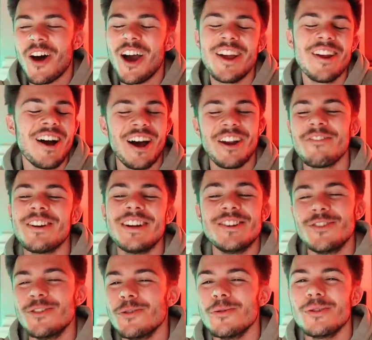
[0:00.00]
I, I, don't really
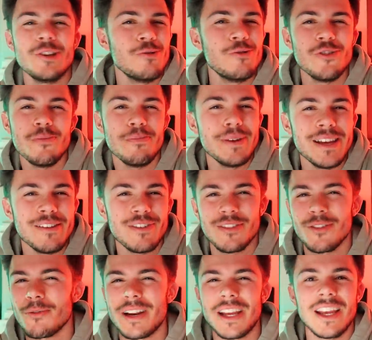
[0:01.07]
do YouTube beef.
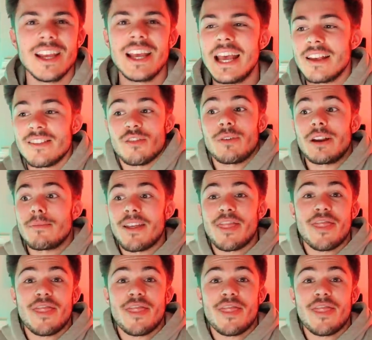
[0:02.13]
It's not really, it's not really my